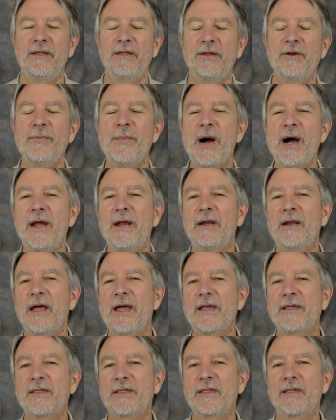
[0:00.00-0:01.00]
your mind
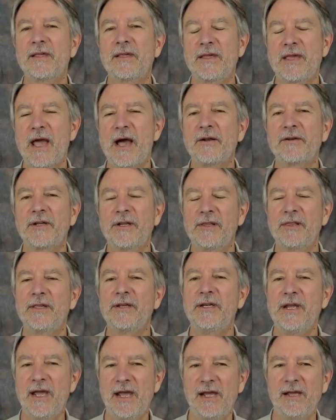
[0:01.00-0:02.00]
likes counting the
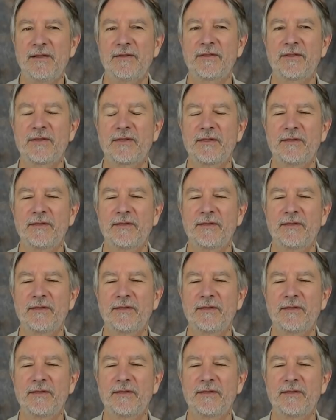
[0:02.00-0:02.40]
days.